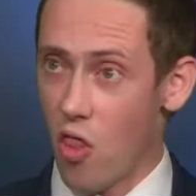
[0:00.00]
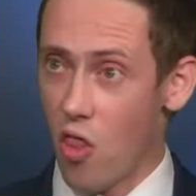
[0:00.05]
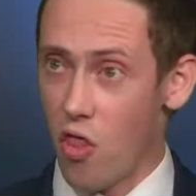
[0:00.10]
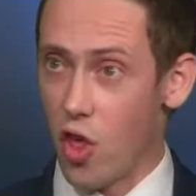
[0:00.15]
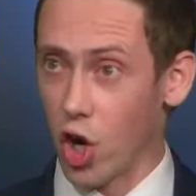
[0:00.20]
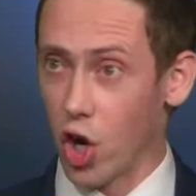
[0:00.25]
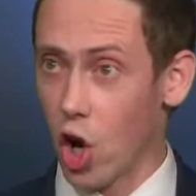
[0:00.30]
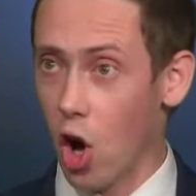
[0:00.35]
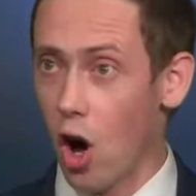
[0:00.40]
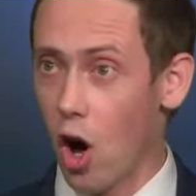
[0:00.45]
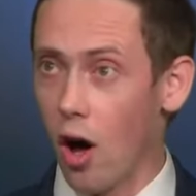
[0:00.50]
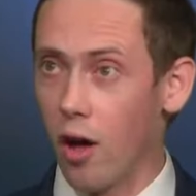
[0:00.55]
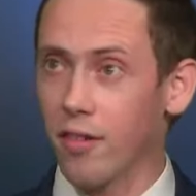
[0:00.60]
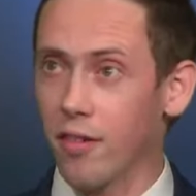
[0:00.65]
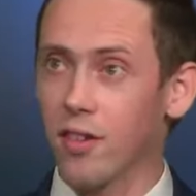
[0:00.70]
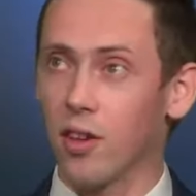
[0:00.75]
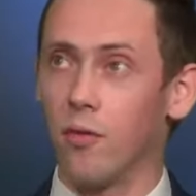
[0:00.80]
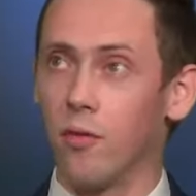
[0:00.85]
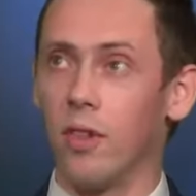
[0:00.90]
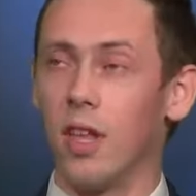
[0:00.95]
the
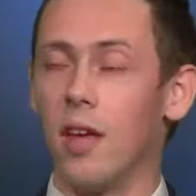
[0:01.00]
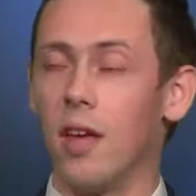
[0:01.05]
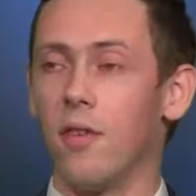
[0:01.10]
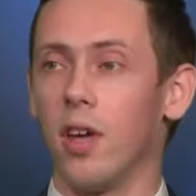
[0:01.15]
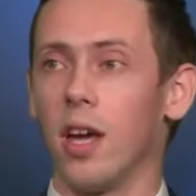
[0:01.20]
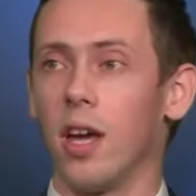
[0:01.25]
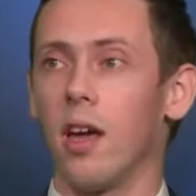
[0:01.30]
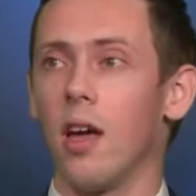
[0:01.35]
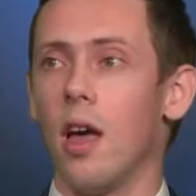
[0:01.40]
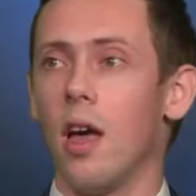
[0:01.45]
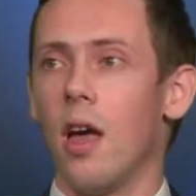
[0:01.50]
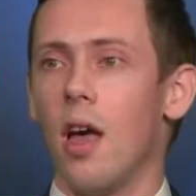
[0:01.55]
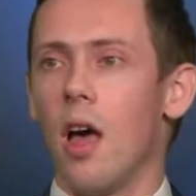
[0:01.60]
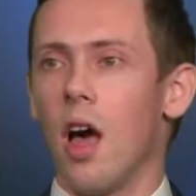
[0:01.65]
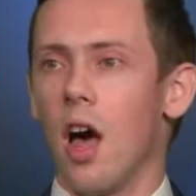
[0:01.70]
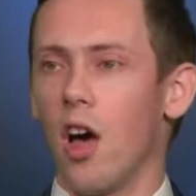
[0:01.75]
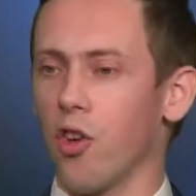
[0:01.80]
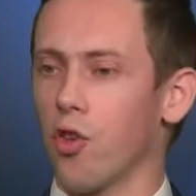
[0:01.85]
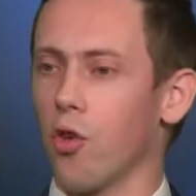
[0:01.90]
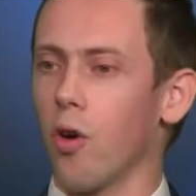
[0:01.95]
cost of living,
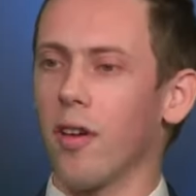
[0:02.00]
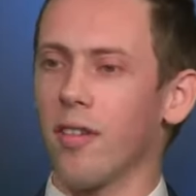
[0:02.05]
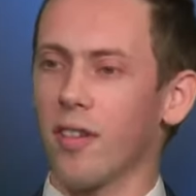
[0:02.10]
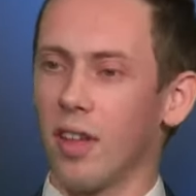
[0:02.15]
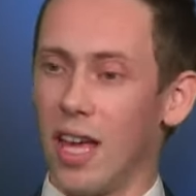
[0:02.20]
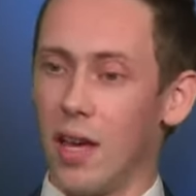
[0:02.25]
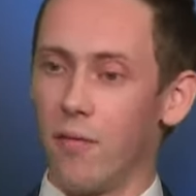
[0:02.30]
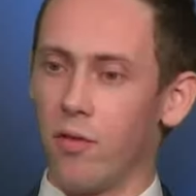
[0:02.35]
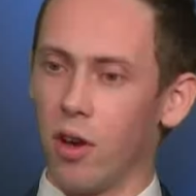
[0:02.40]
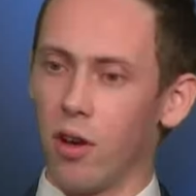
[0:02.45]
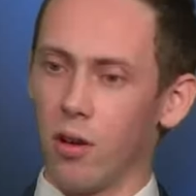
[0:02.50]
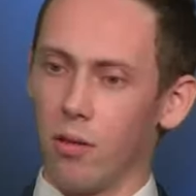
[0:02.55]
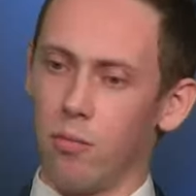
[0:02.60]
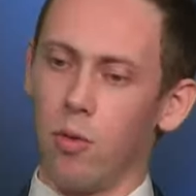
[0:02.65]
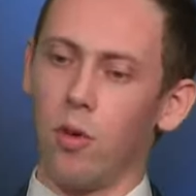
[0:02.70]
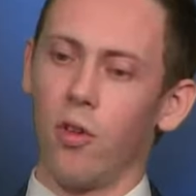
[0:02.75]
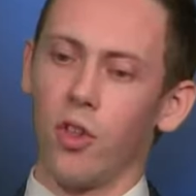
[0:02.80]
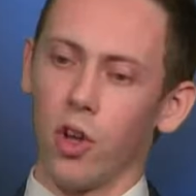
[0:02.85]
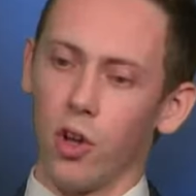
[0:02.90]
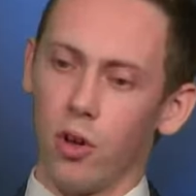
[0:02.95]
across
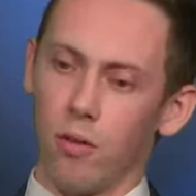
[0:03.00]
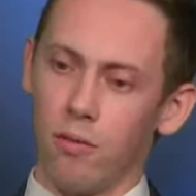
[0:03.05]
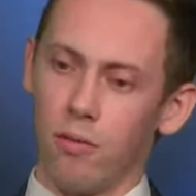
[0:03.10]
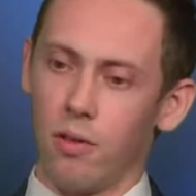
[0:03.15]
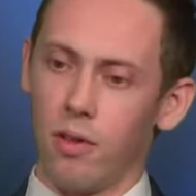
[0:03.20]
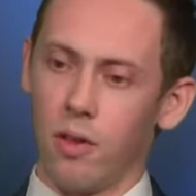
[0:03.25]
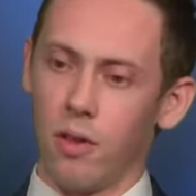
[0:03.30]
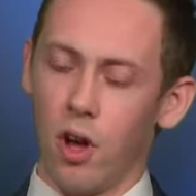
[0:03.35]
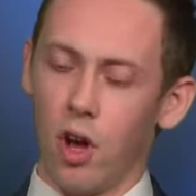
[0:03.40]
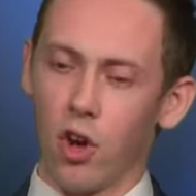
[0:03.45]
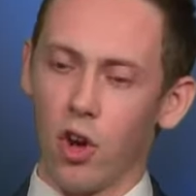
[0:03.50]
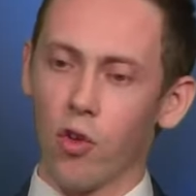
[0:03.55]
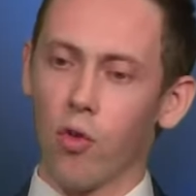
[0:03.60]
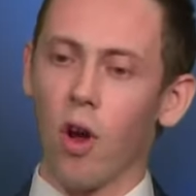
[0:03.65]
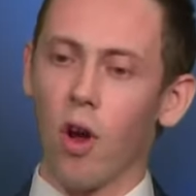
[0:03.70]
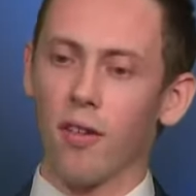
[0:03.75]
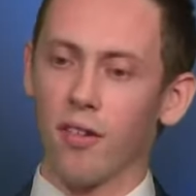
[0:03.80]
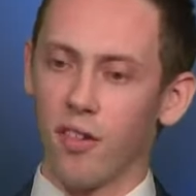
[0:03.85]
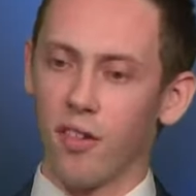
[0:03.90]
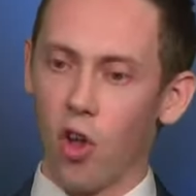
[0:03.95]

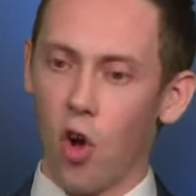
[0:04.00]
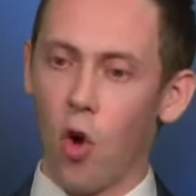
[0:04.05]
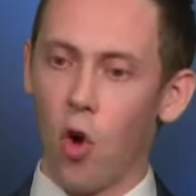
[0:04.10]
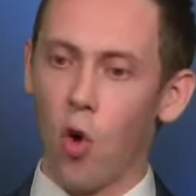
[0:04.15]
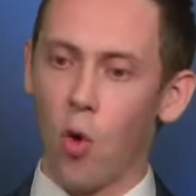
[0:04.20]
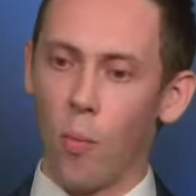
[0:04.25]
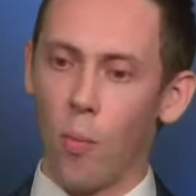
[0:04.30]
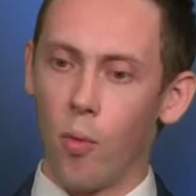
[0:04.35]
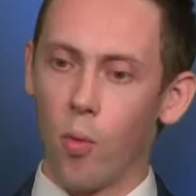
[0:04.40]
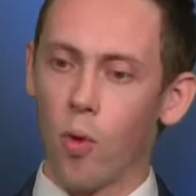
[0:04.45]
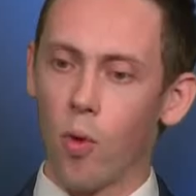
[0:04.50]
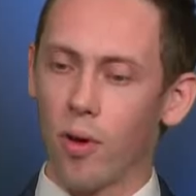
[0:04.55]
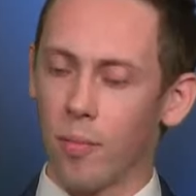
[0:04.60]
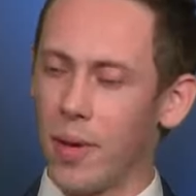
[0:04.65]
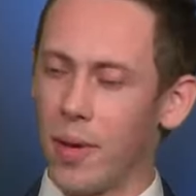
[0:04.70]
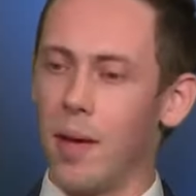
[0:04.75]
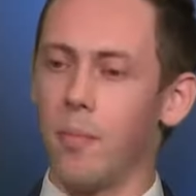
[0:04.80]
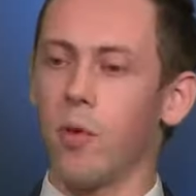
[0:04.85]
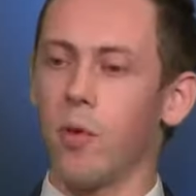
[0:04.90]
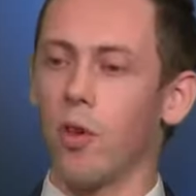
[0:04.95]
the whole board,
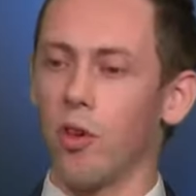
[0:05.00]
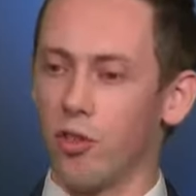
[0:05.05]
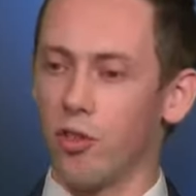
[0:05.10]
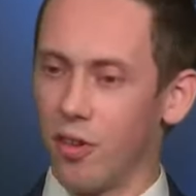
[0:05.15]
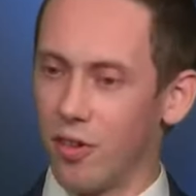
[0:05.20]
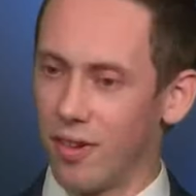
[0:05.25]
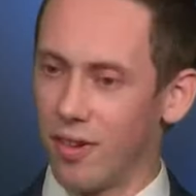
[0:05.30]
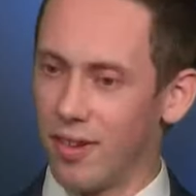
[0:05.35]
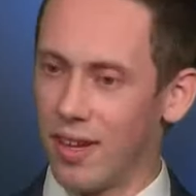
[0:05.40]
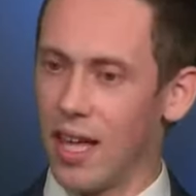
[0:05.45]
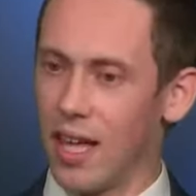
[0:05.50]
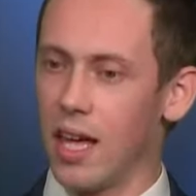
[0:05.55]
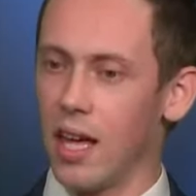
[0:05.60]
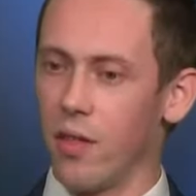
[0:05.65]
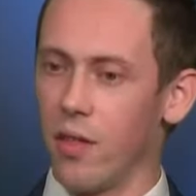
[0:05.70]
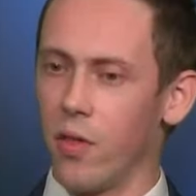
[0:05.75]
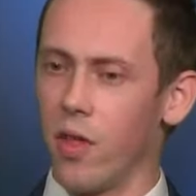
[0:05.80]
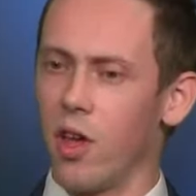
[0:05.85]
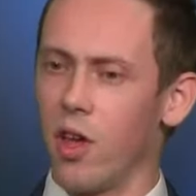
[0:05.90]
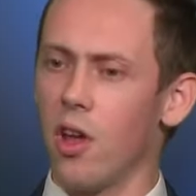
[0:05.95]
people are just
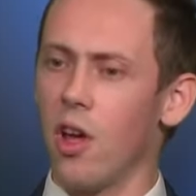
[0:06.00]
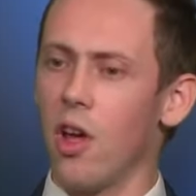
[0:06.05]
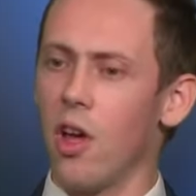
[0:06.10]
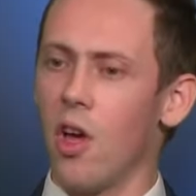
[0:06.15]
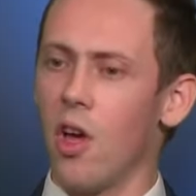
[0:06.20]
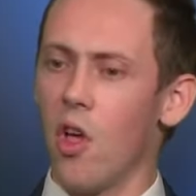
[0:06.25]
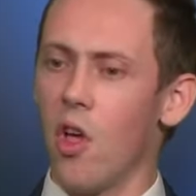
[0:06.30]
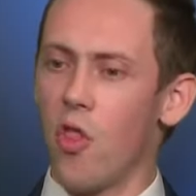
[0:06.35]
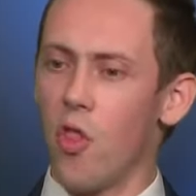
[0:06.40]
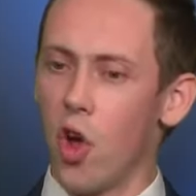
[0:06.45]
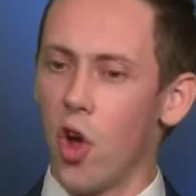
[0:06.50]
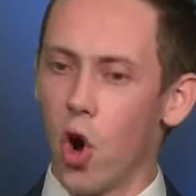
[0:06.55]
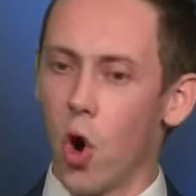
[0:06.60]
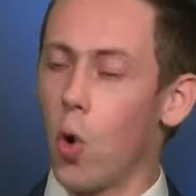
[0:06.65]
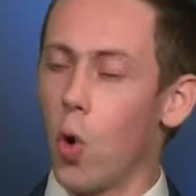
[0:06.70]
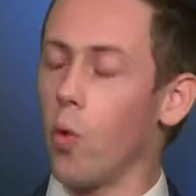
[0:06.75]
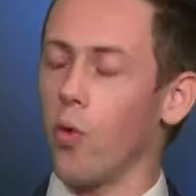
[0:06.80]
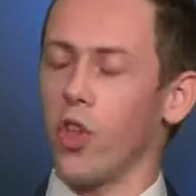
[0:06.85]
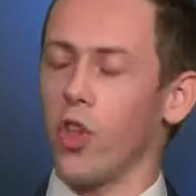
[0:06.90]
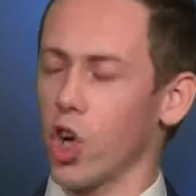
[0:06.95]
seeing that
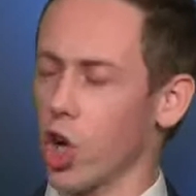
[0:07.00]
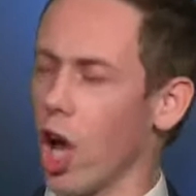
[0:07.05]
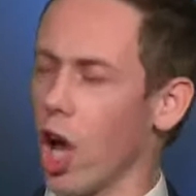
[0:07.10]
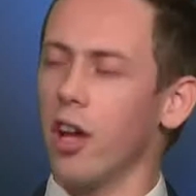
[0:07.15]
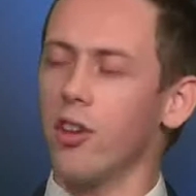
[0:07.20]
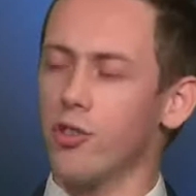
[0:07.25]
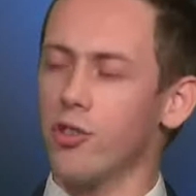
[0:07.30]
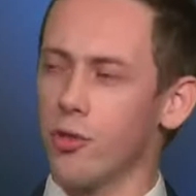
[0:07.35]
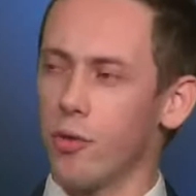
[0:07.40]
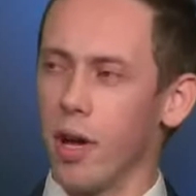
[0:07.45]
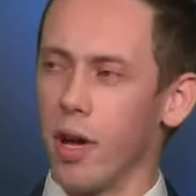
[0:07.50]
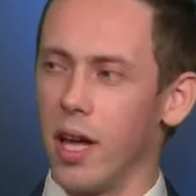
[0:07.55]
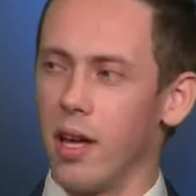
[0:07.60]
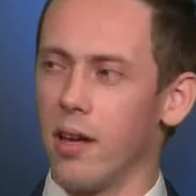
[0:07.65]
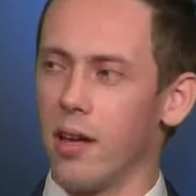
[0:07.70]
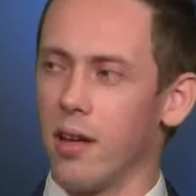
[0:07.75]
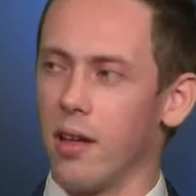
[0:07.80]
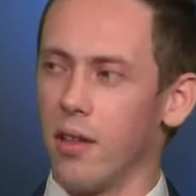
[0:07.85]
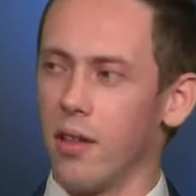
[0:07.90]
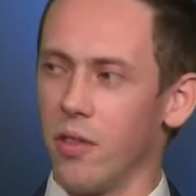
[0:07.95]
their country,
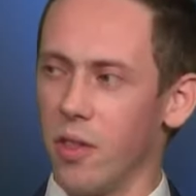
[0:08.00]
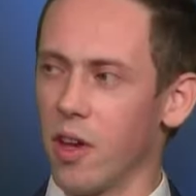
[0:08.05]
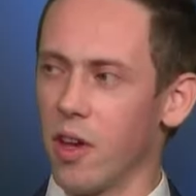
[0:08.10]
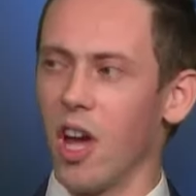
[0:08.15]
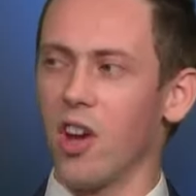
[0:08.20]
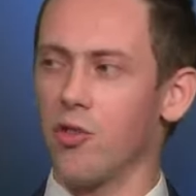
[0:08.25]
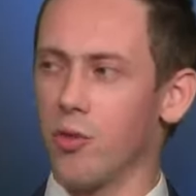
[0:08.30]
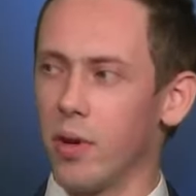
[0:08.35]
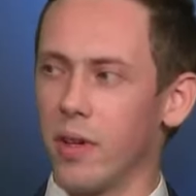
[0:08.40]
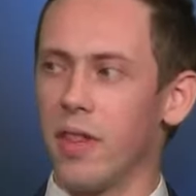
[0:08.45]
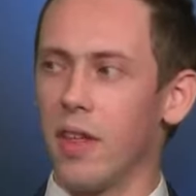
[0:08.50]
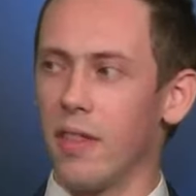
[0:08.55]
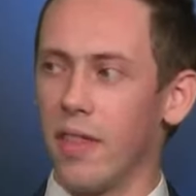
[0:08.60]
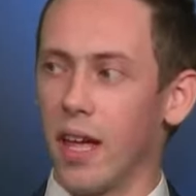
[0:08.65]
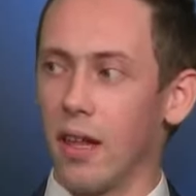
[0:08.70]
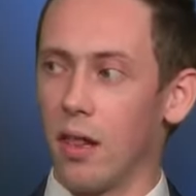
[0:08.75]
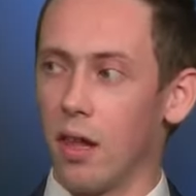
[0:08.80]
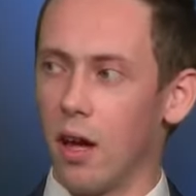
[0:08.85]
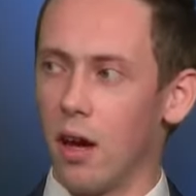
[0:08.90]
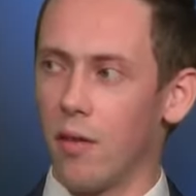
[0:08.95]
the country that
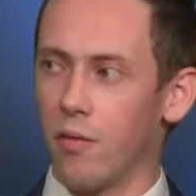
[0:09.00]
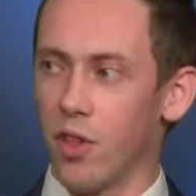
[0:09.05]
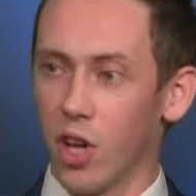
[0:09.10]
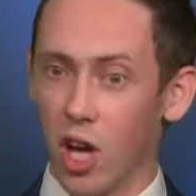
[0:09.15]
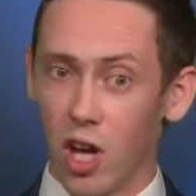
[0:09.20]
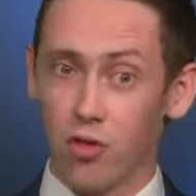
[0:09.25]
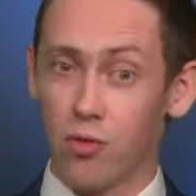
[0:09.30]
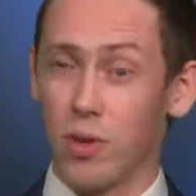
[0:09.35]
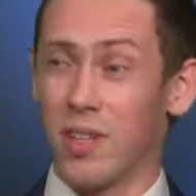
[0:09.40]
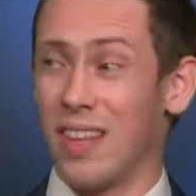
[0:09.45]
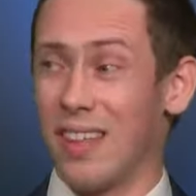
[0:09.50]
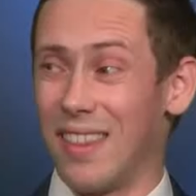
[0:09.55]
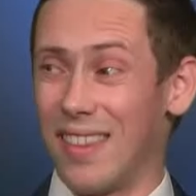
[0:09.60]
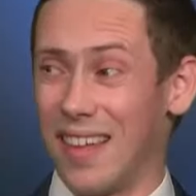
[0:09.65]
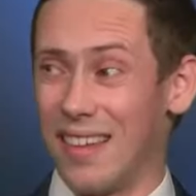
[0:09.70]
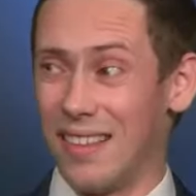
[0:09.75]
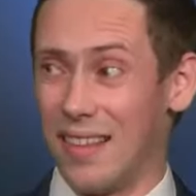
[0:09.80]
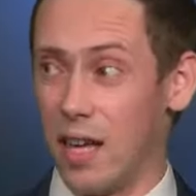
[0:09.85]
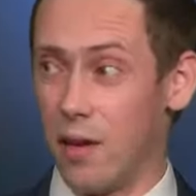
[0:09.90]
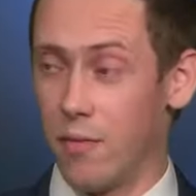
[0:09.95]
they love, the country that
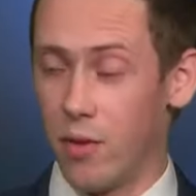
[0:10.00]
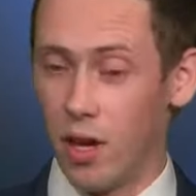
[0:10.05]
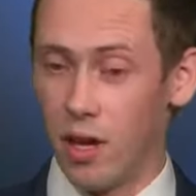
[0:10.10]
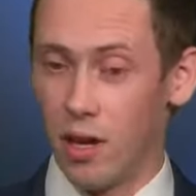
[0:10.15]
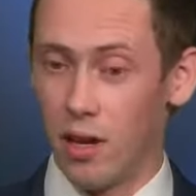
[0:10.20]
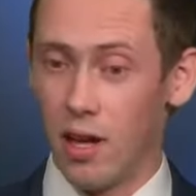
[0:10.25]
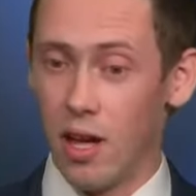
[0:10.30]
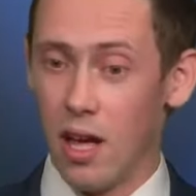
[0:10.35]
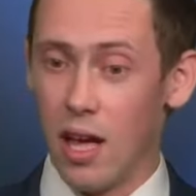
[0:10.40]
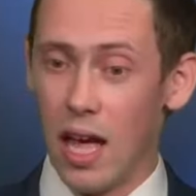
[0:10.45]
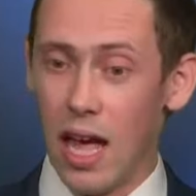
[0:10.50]
they live in,